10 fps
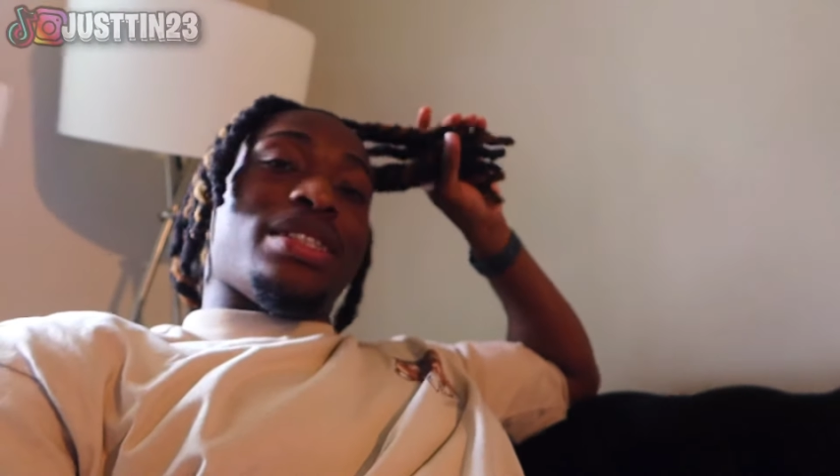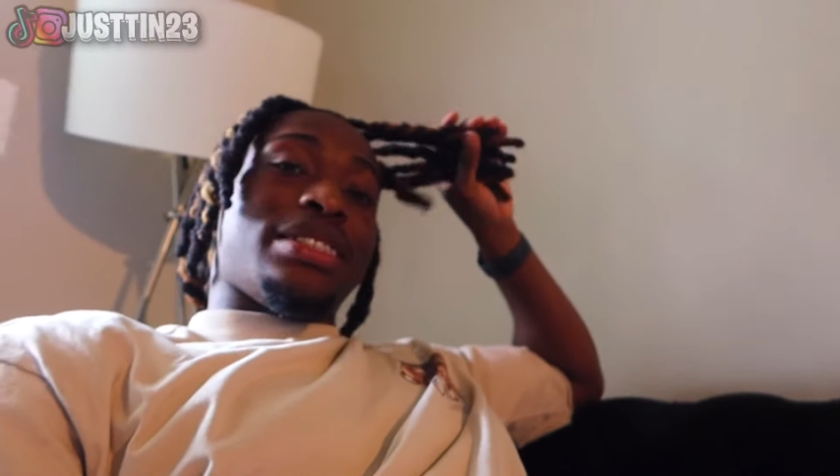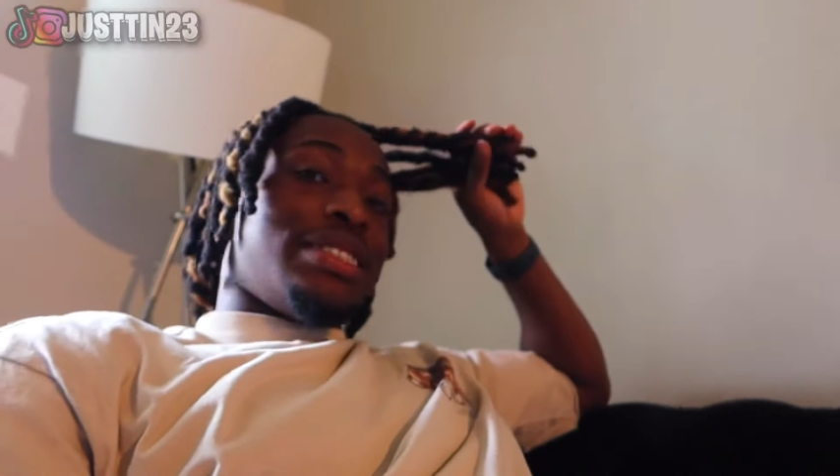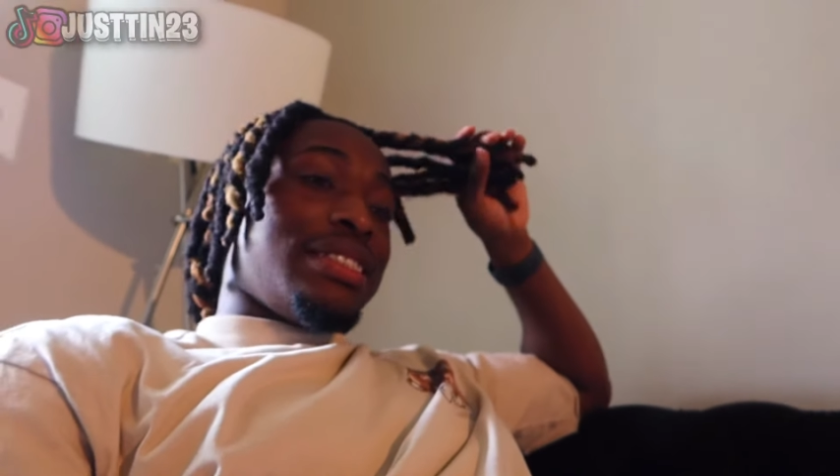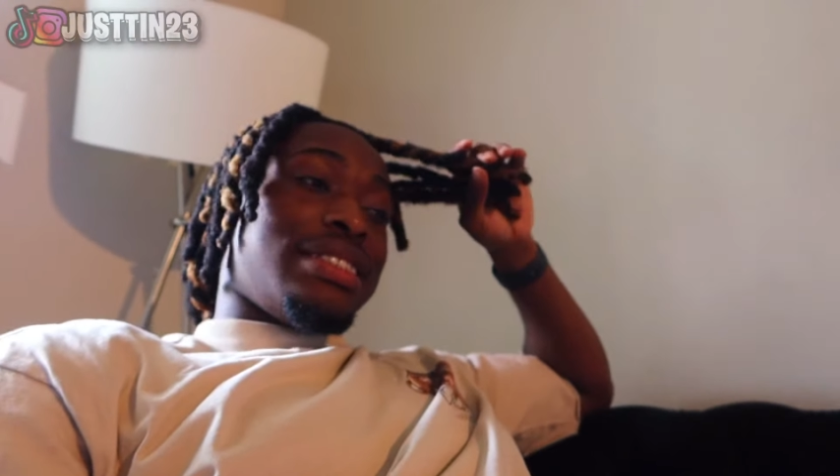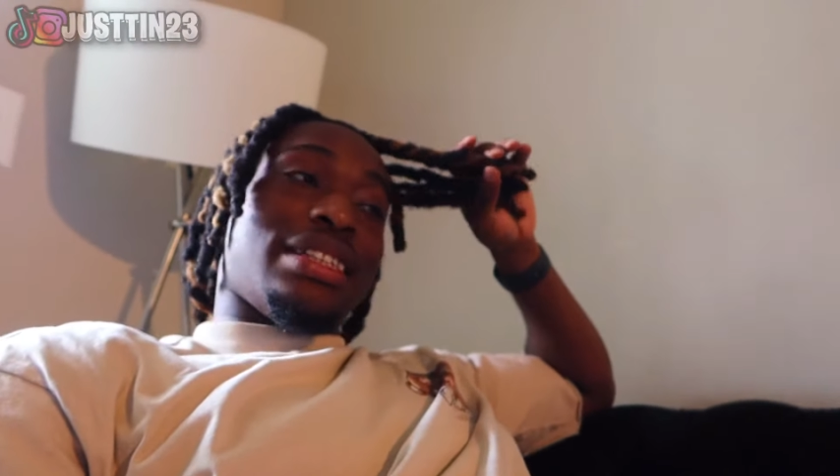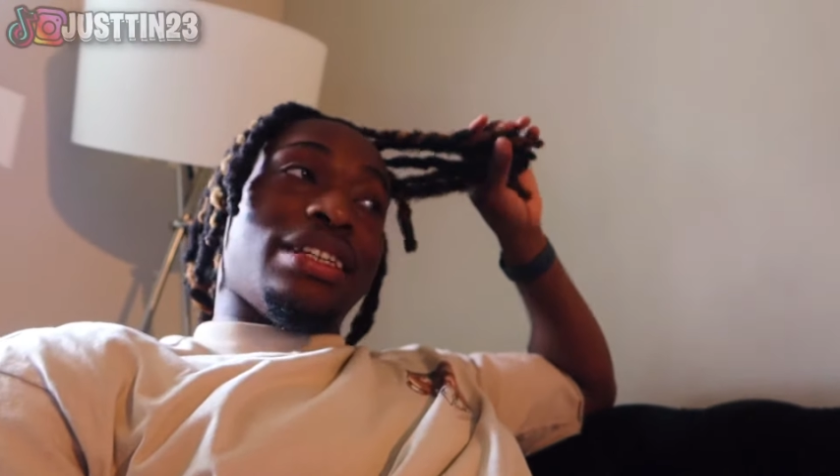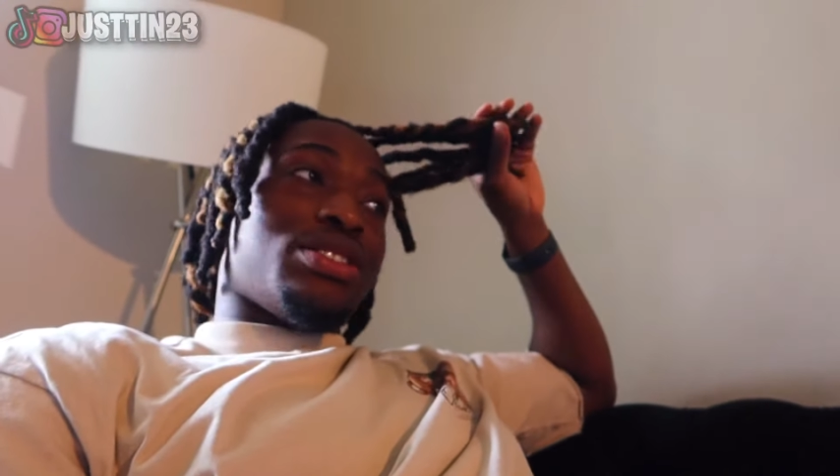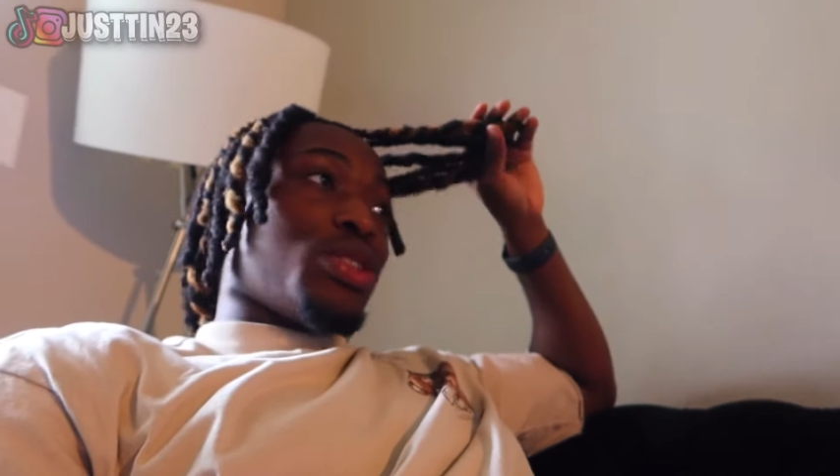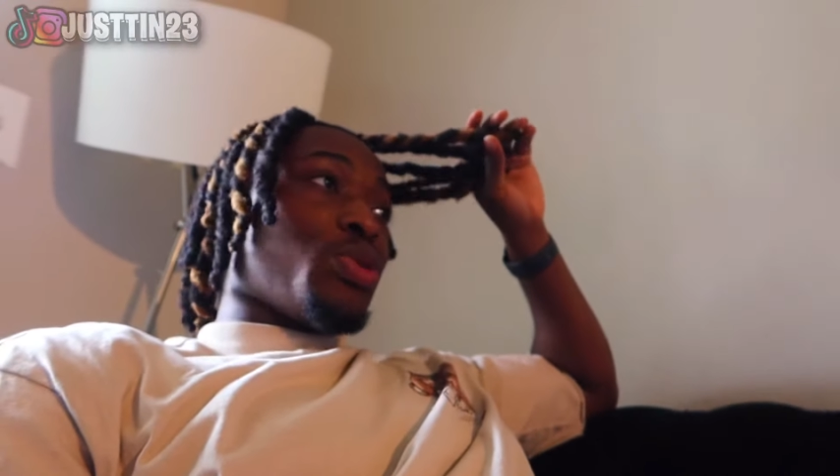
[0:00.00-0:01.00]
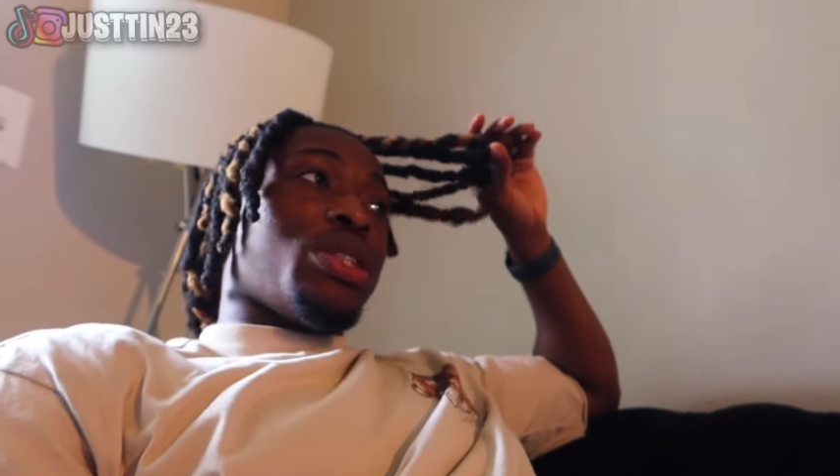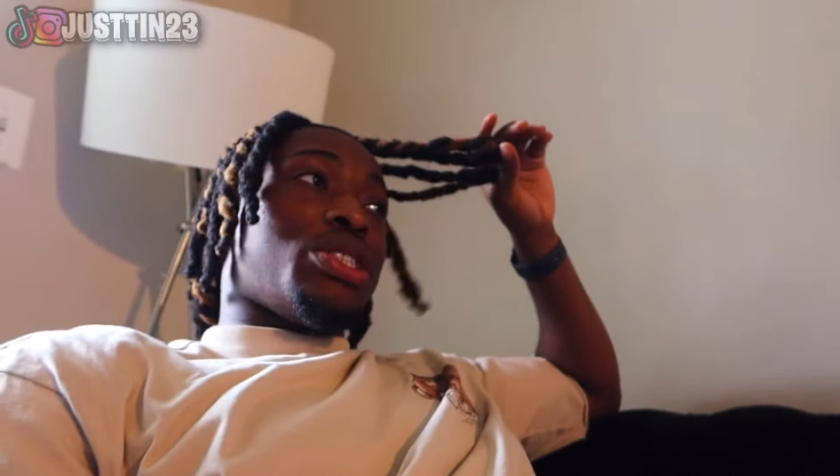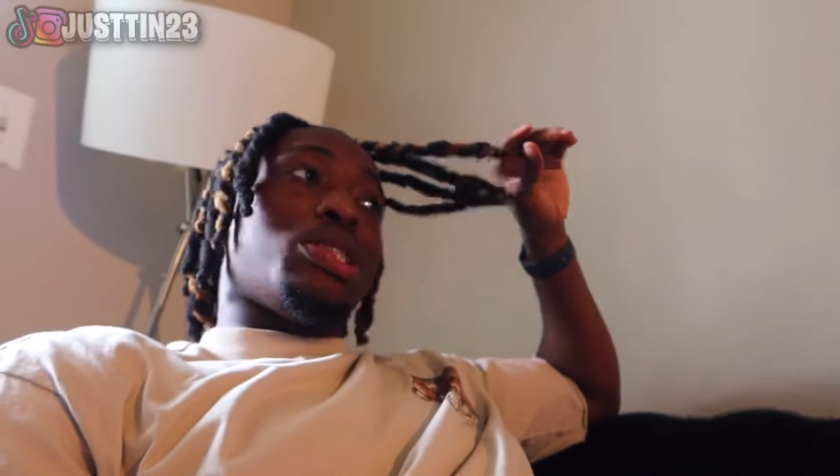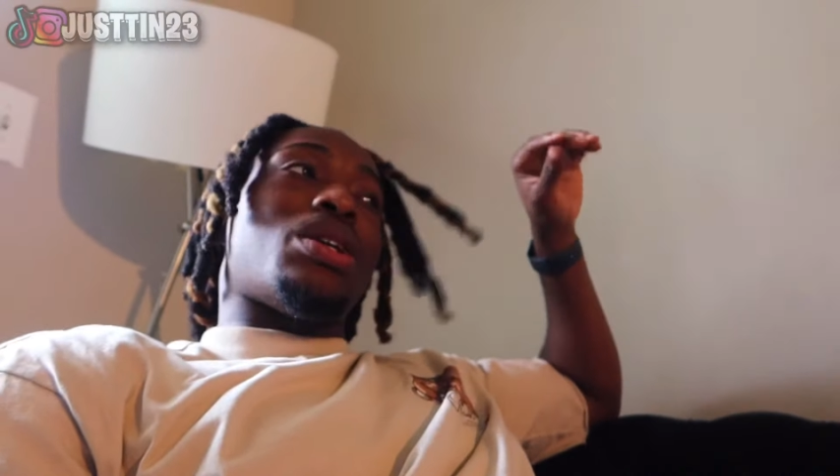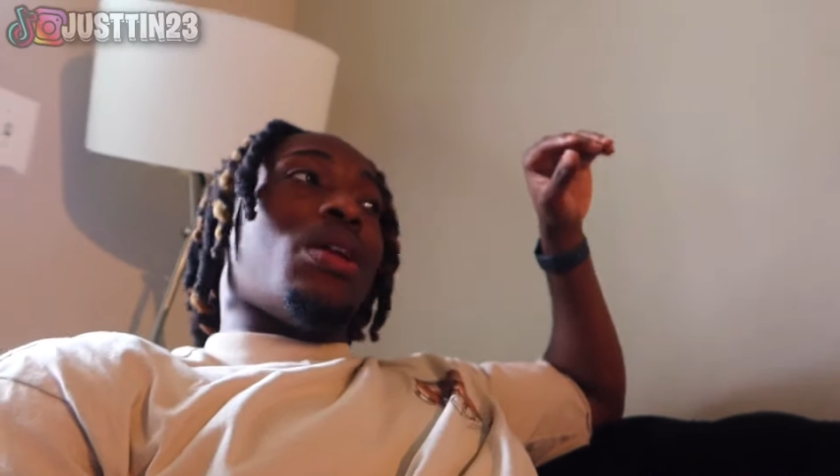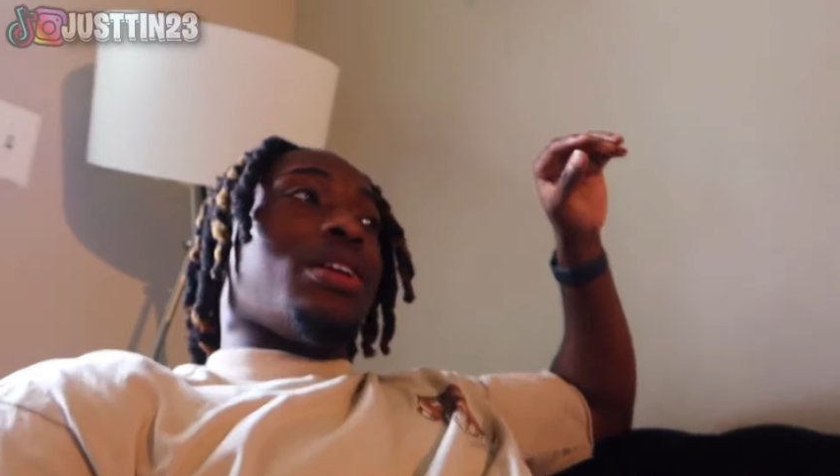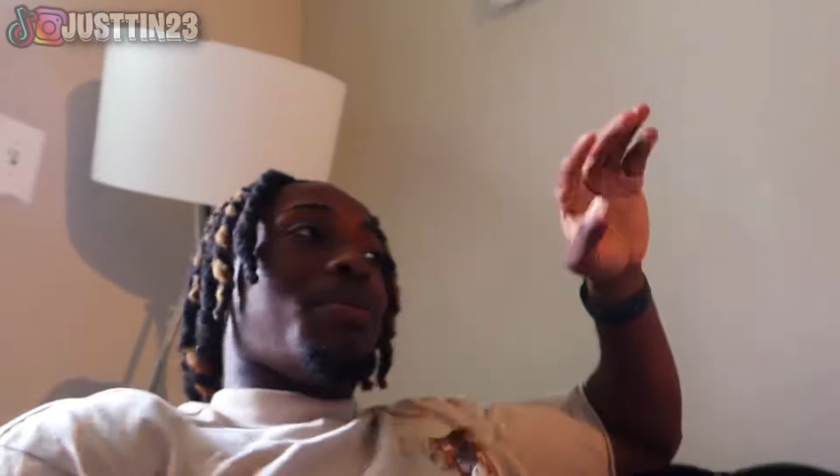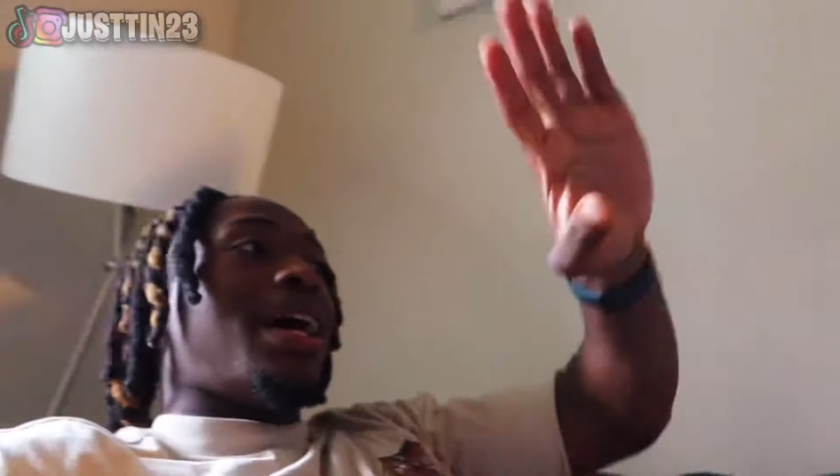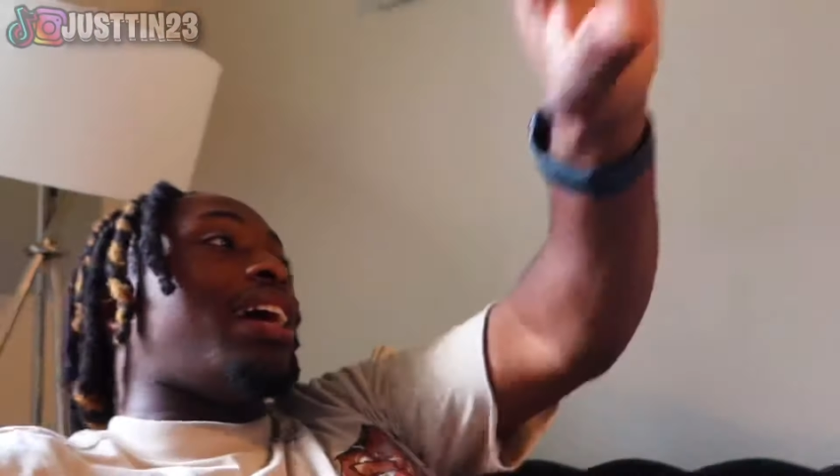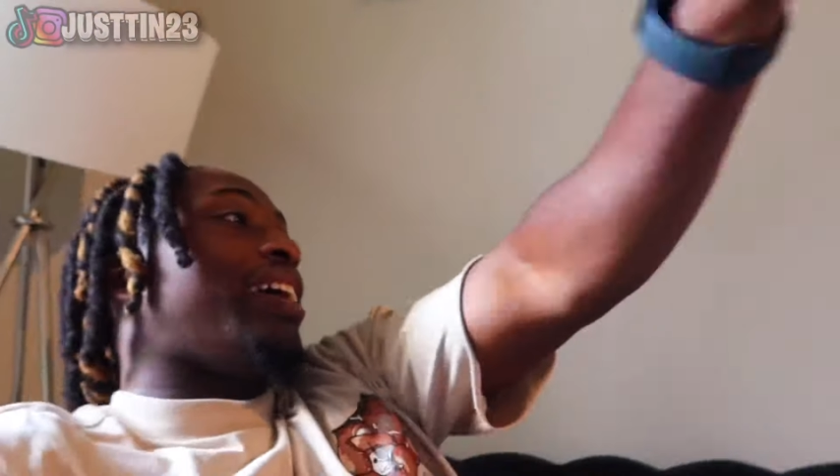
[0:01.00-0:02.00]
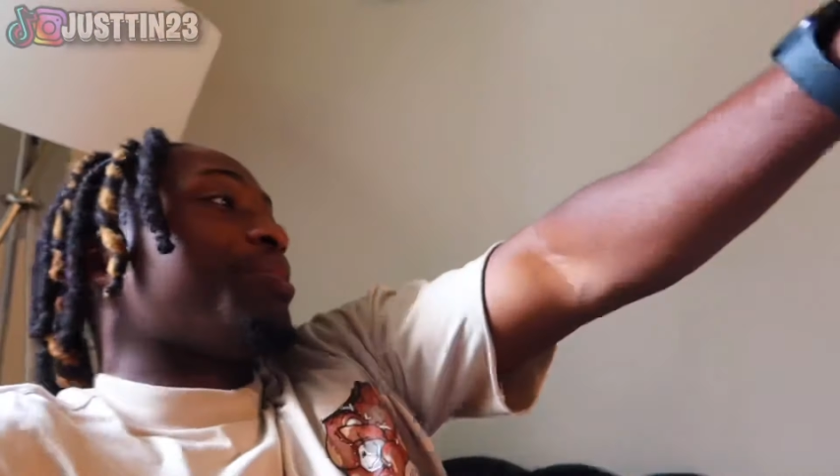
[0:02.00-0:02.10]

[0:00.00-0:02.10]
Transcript: 6'3", she taller than my